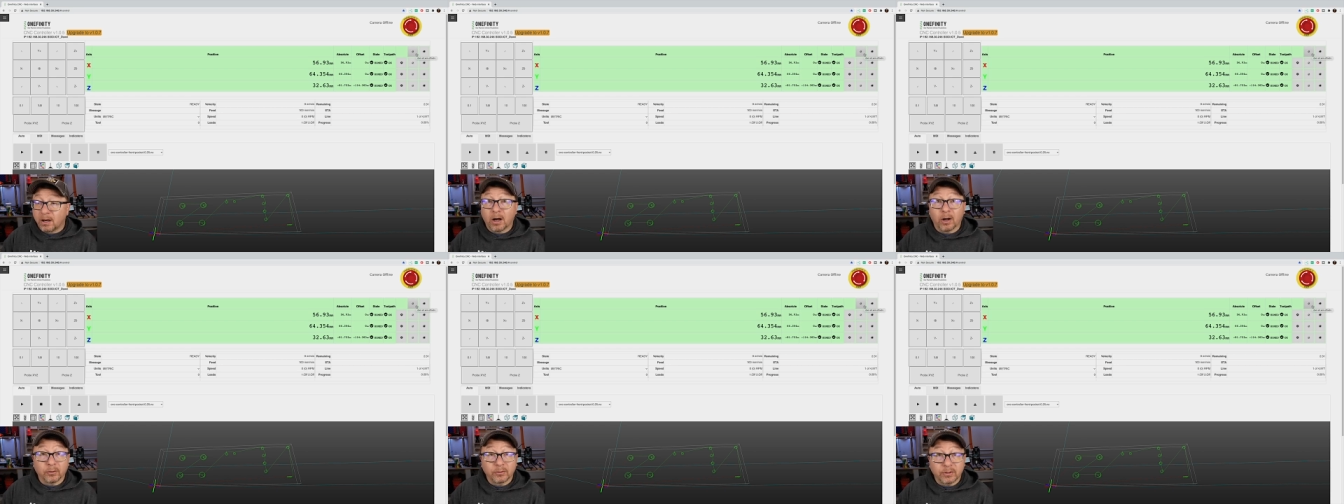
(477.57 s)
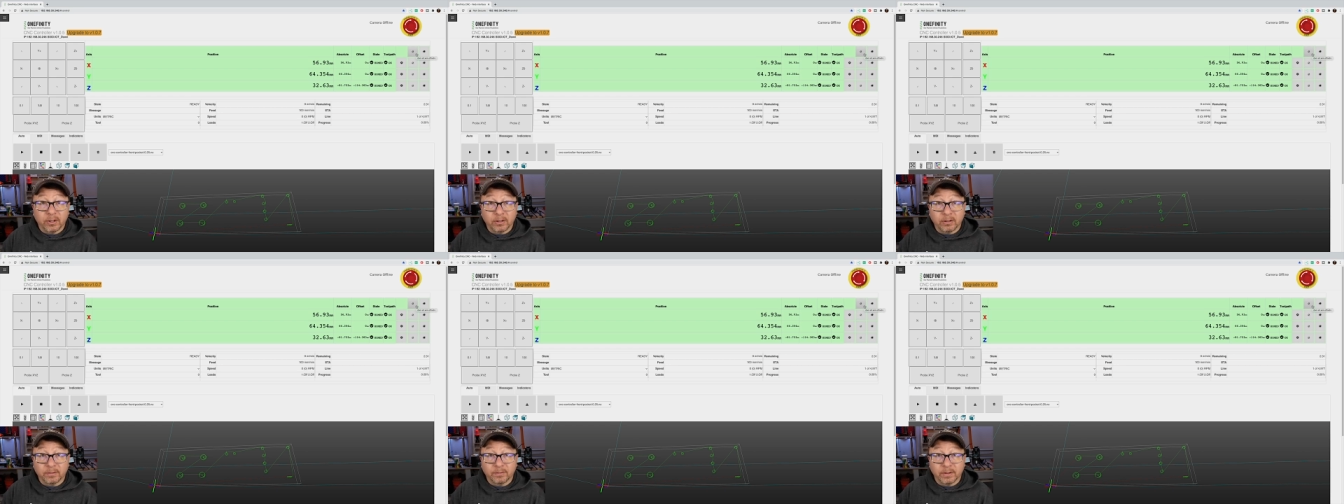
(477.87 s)

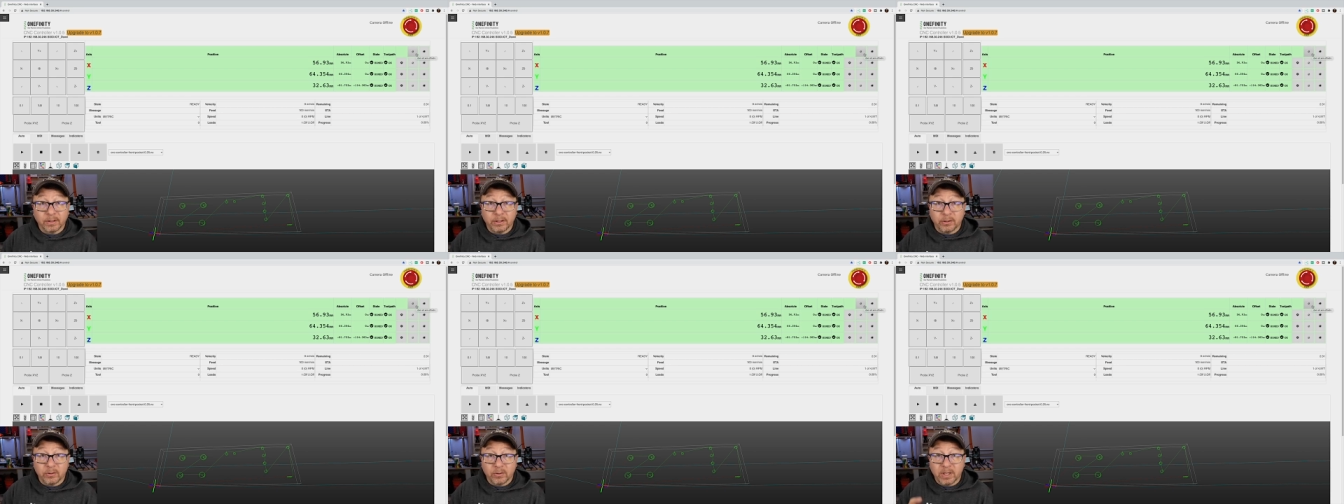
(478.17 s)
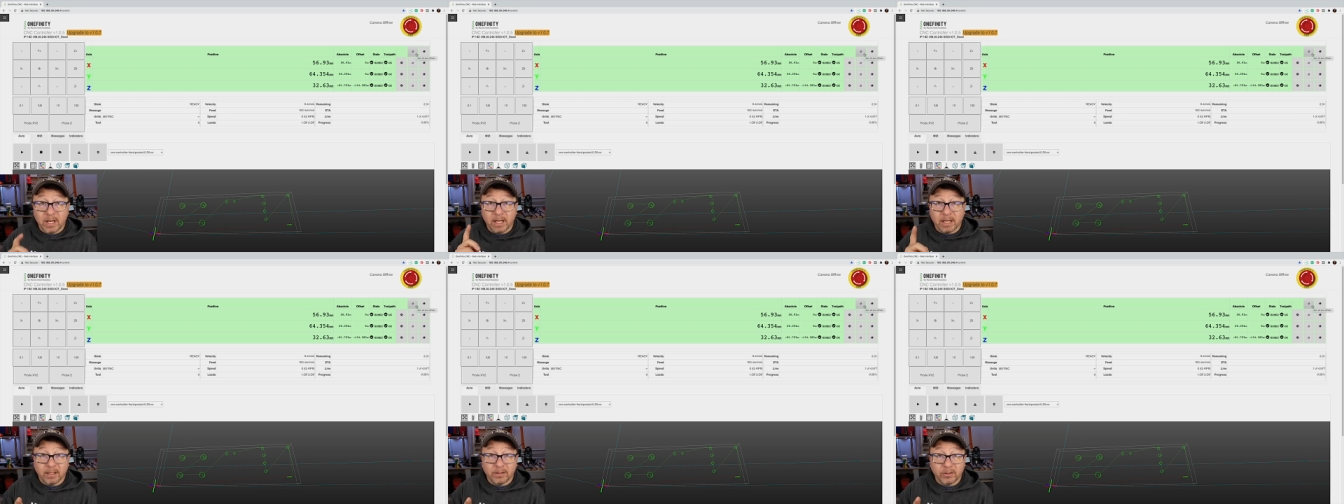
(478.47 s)
Alternatively, you
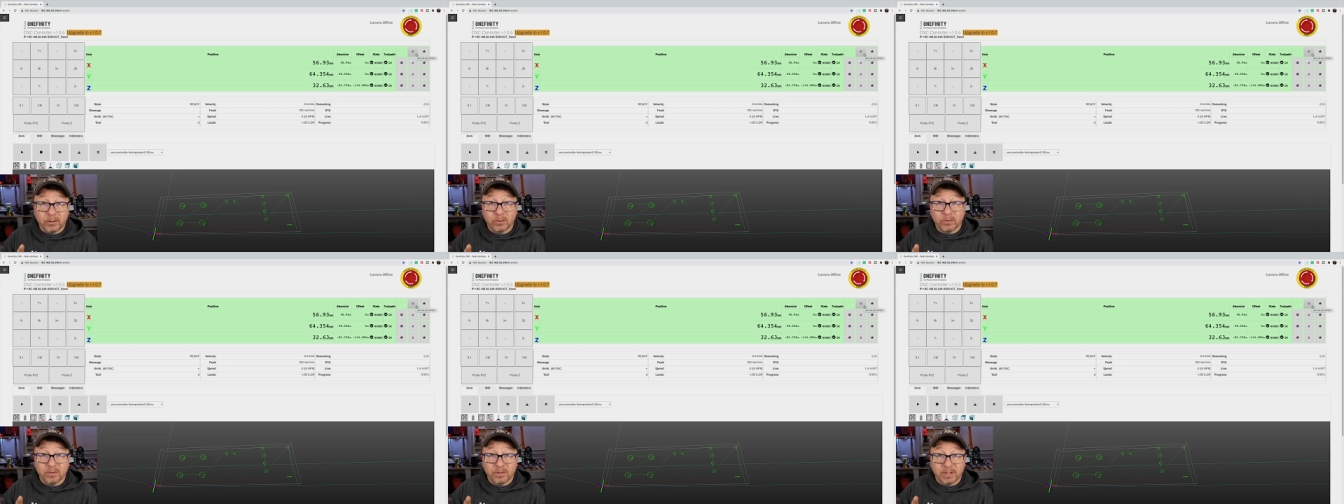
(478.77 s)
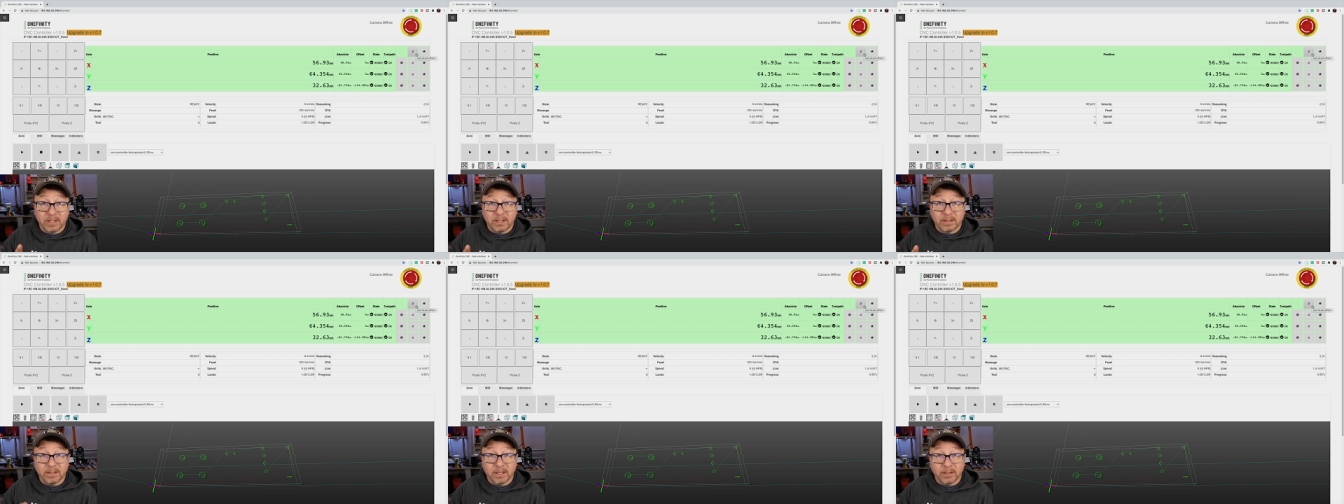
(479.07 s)
can use
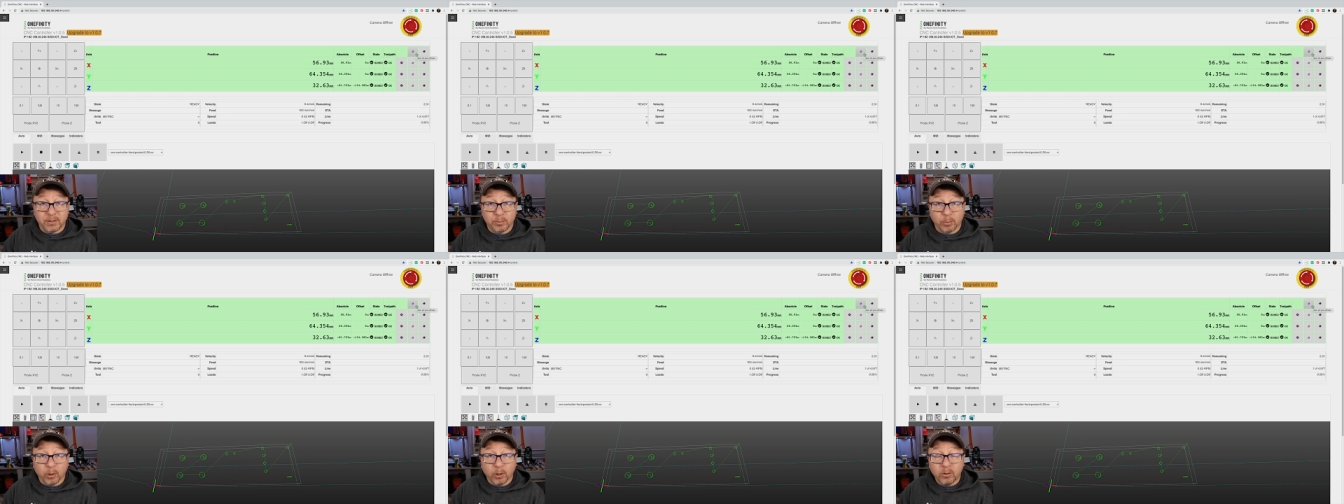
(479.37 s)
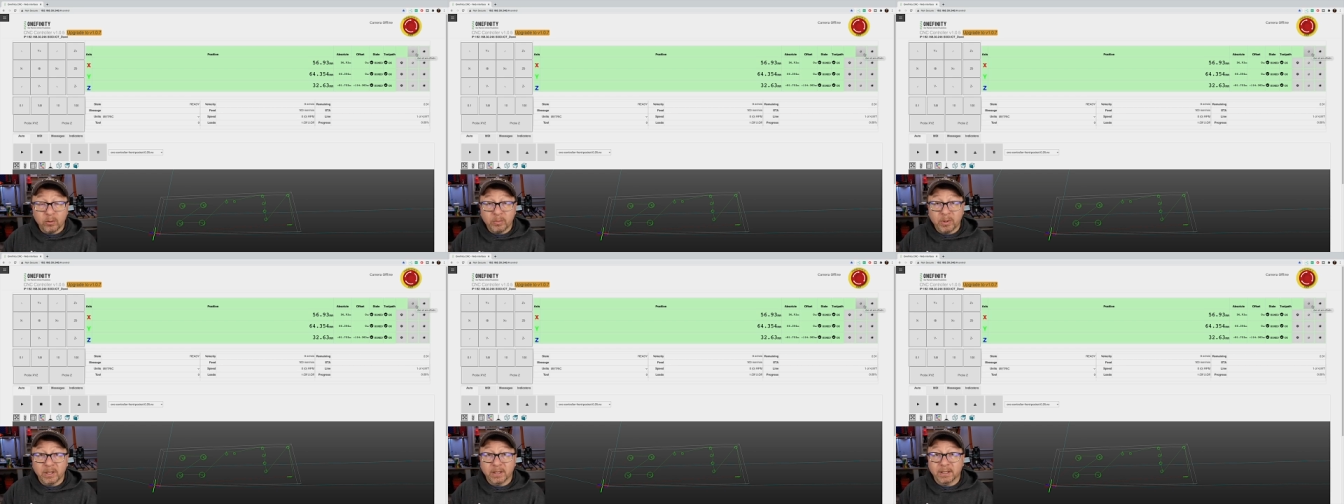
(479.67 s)
the touch
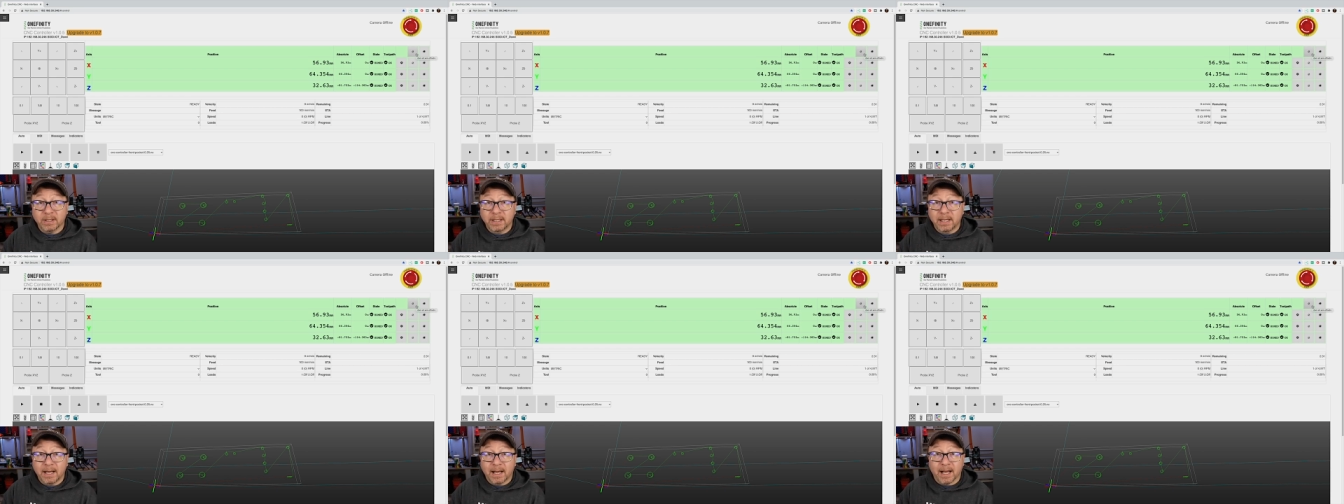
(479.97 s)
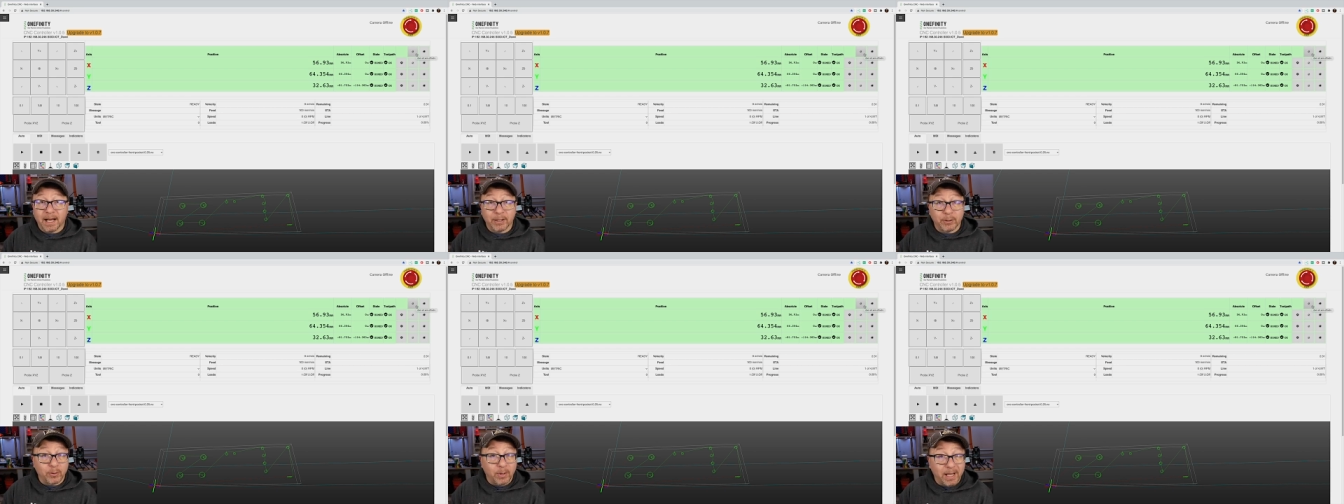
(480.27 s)
probe
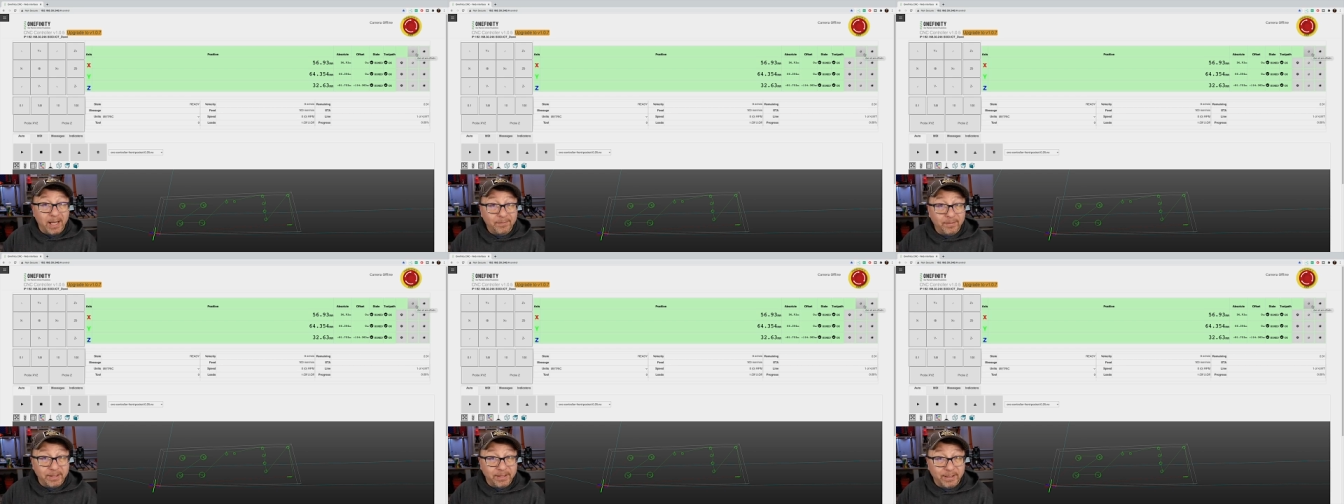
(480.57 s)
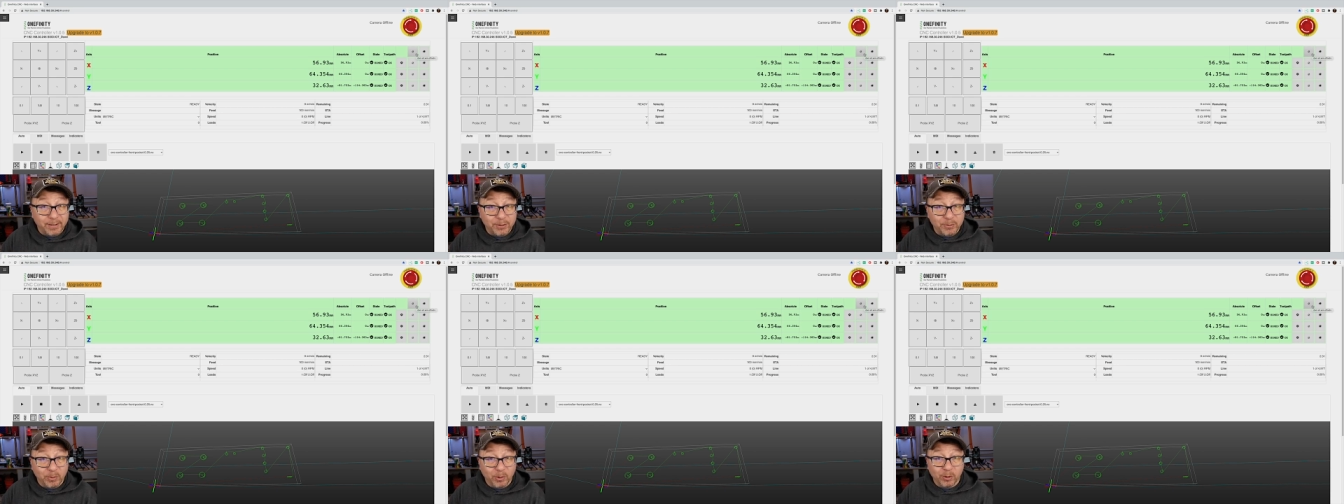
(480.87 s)
I do have a
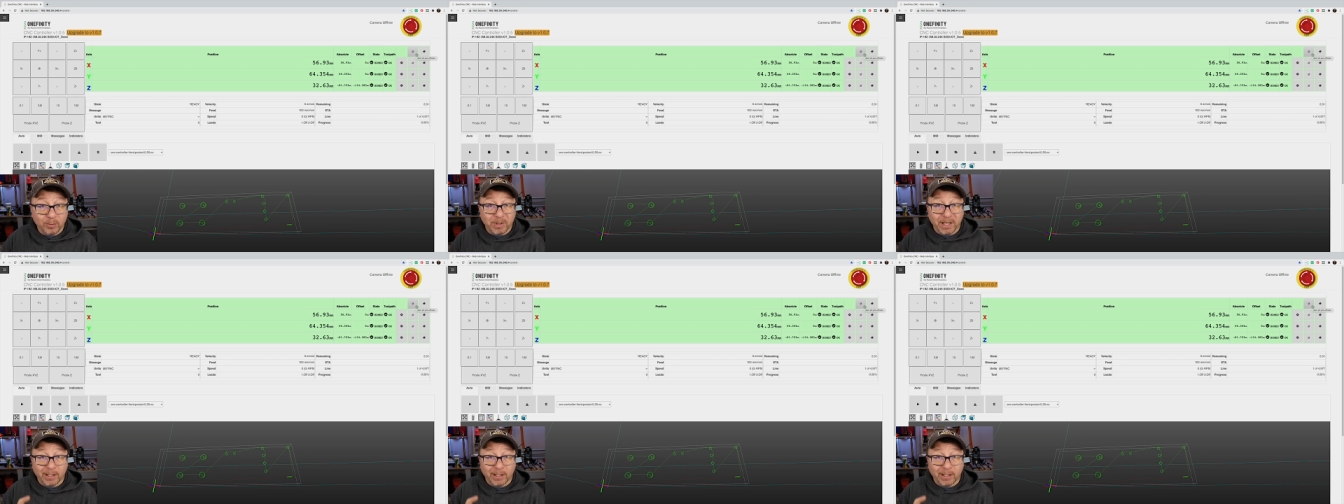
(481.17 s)
touch probe,